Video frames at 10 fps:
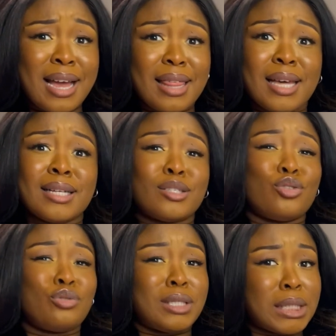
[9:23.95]
that
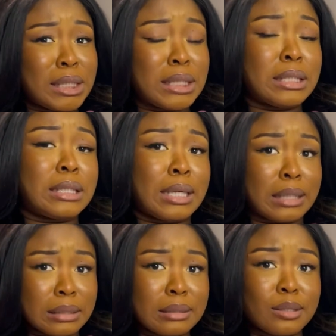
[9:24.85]
you did this
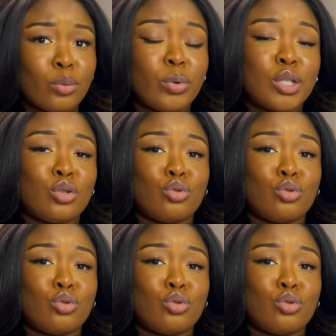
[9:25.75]
test with